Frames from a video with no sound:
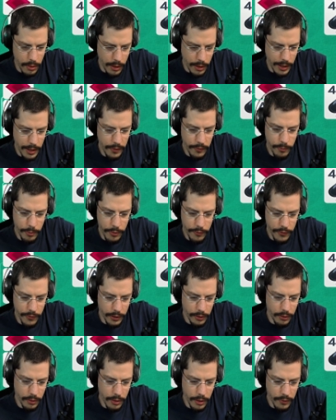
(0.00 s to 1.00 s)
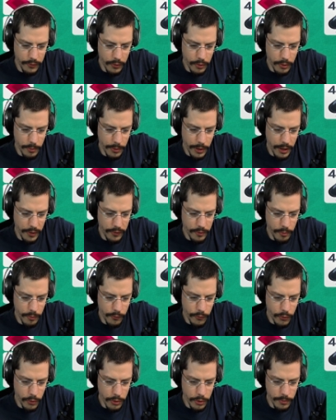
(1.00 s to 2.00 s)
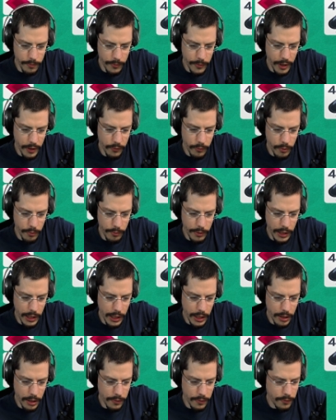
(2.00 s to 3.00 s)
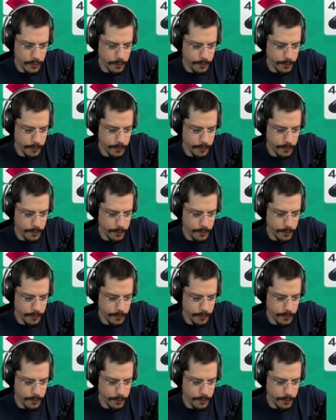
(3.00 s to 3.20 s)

Ace, perfect. That's our ace number 4. That's what we needed.